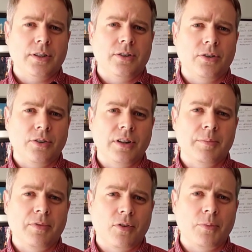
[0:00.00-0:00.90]
during the
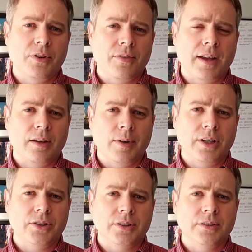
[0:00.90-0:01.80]
performance
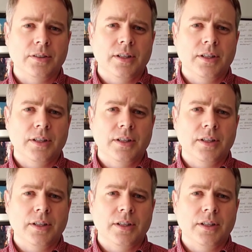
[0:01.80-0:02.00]
evaluation.